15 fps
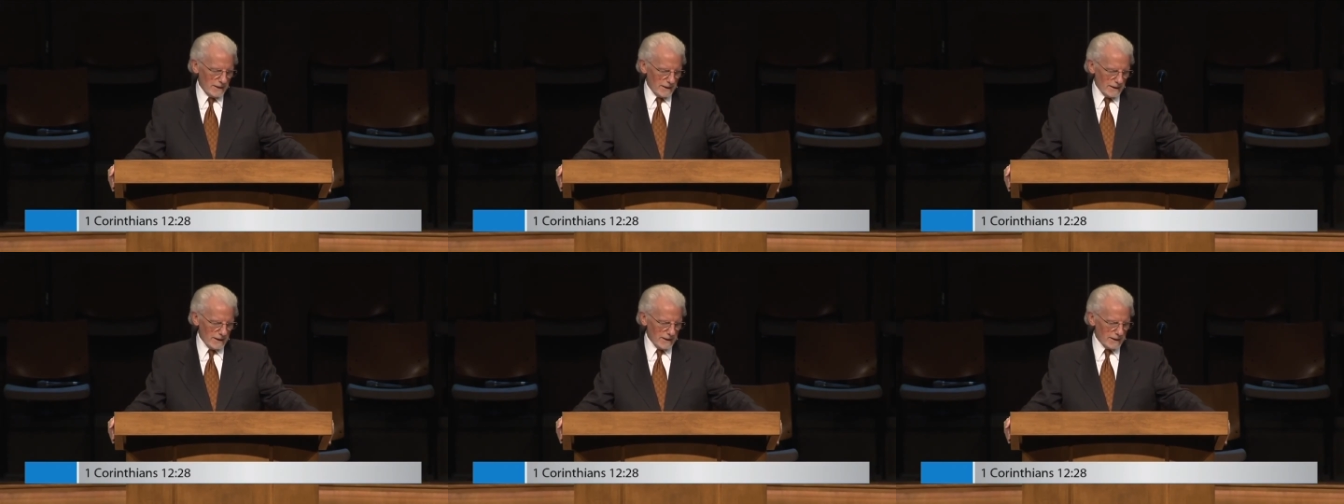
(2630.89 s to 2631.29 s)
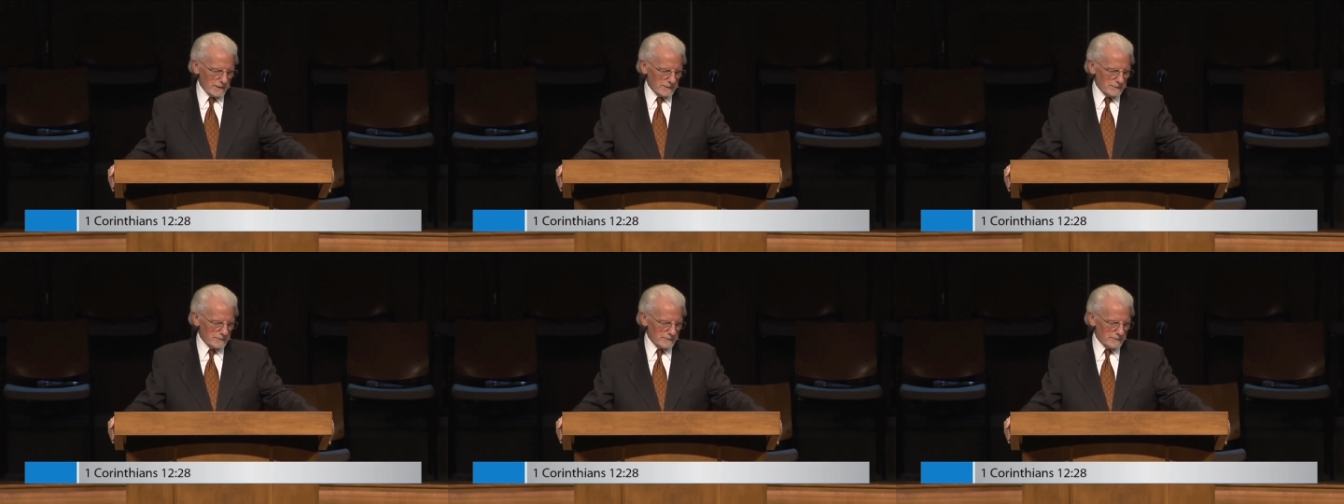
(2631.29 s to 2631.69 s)

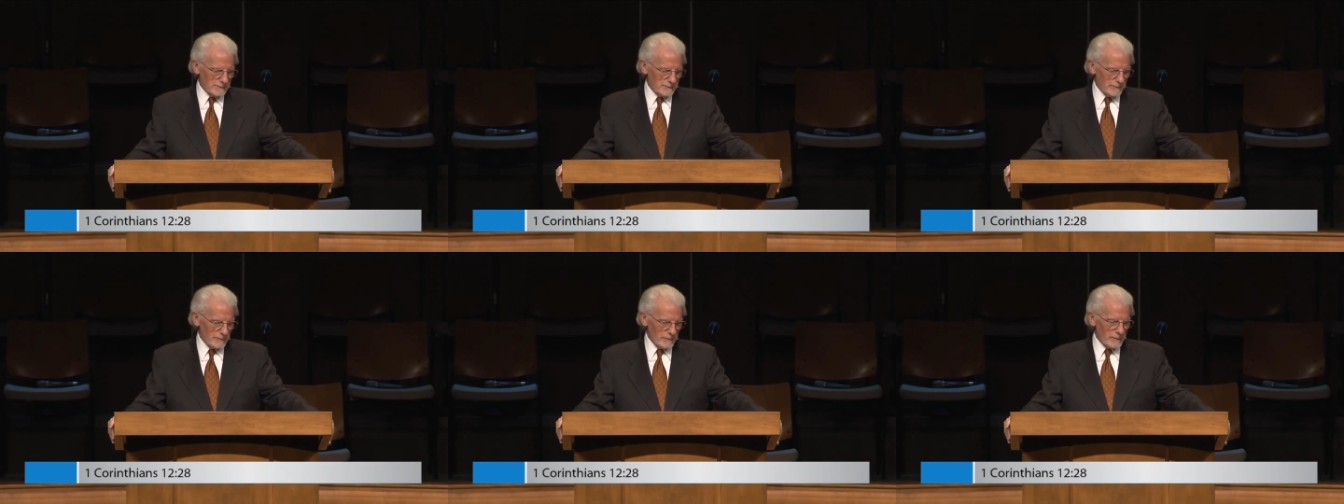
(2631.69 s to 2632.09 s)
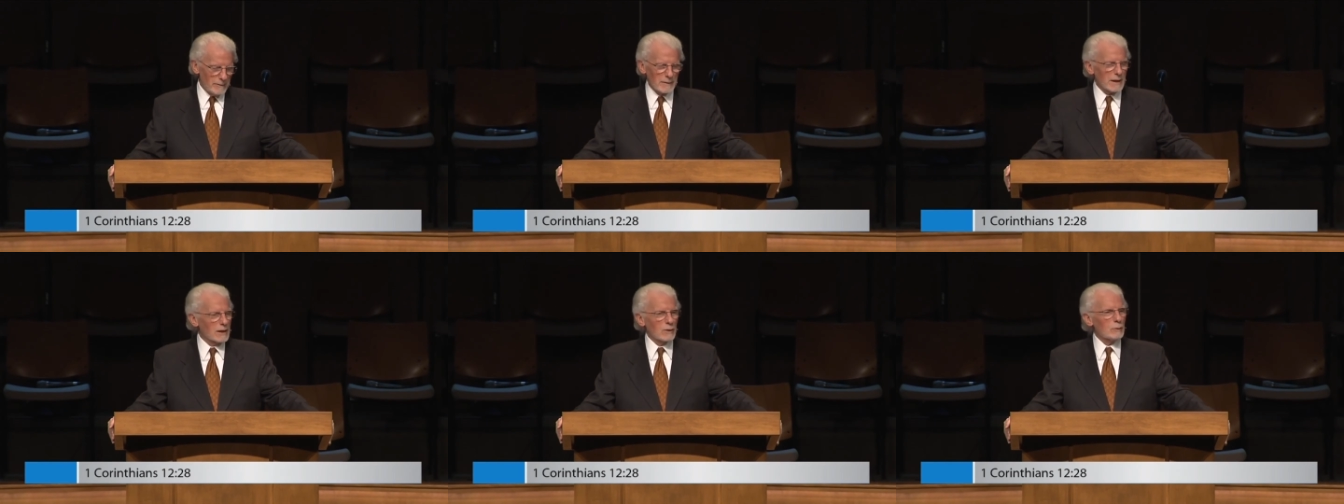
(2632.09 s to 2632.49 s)
Um,
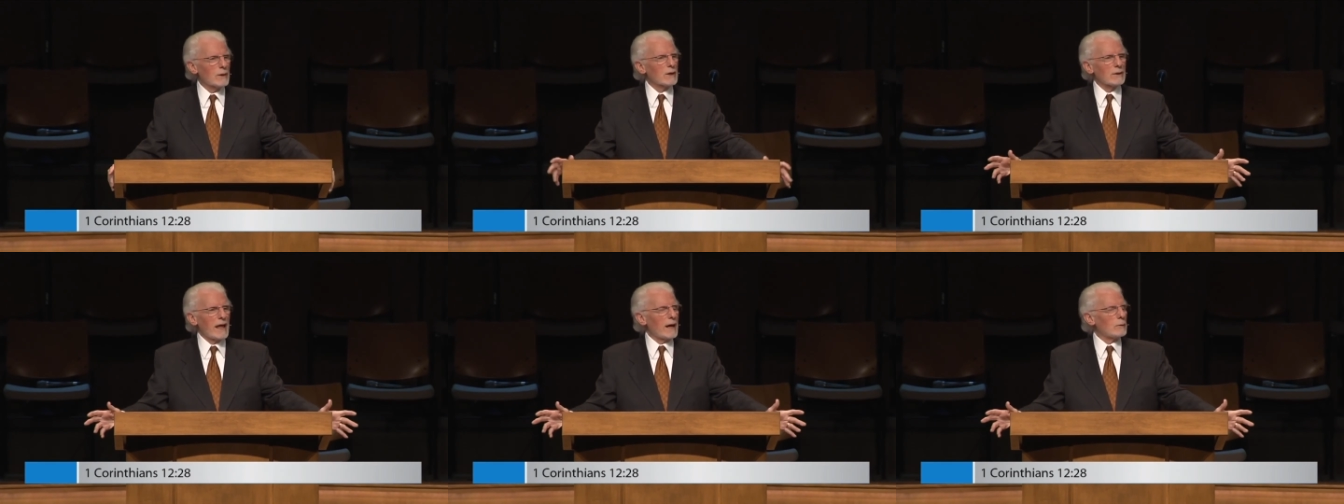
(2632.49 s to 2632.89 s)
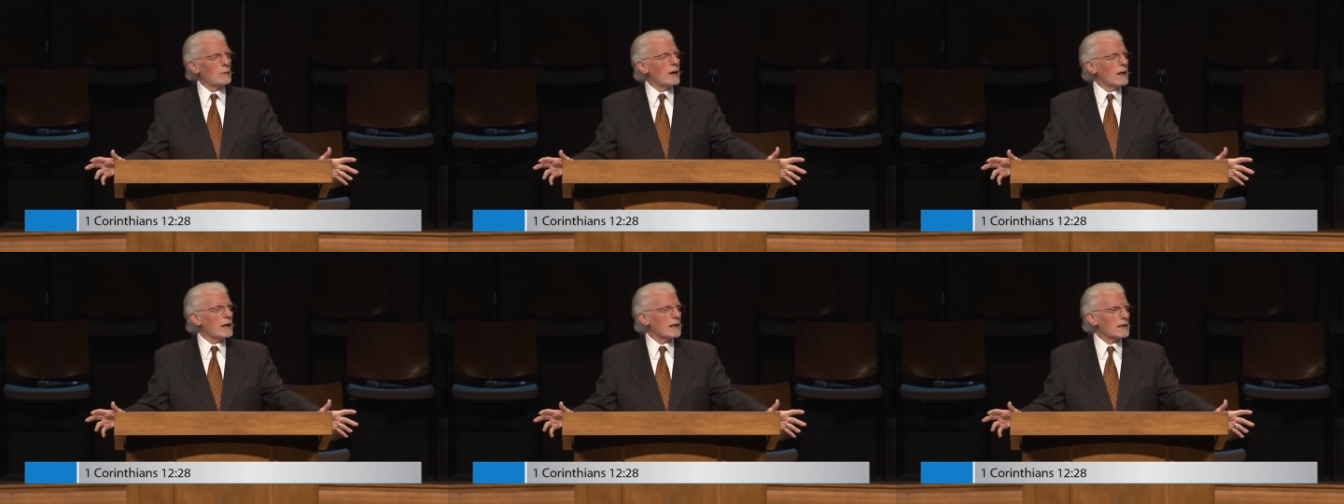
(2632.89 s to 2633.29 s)
you know, we're that
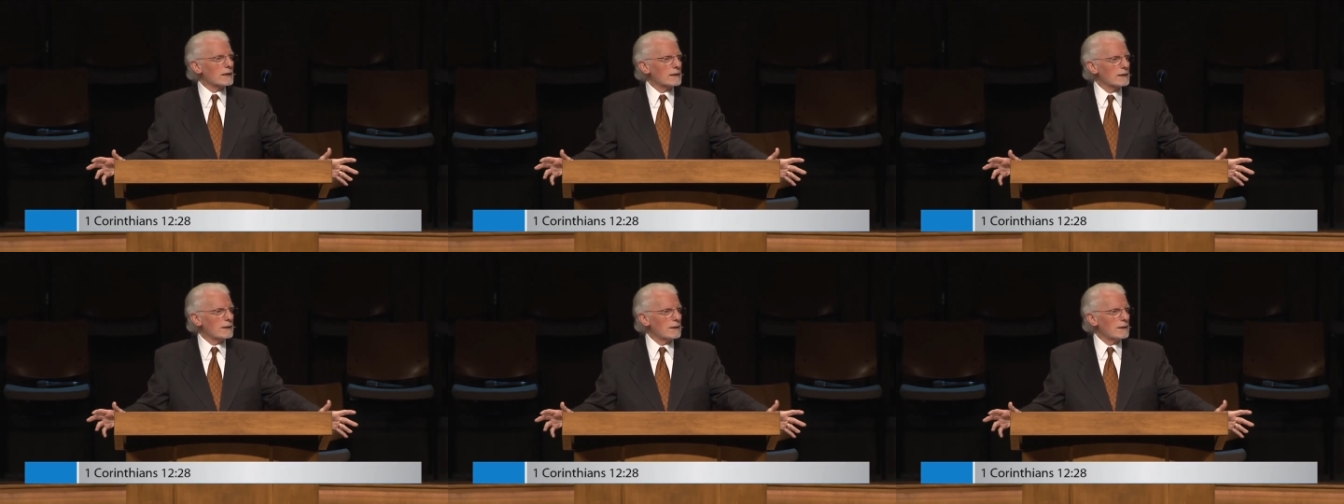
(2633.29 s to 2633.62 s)
way.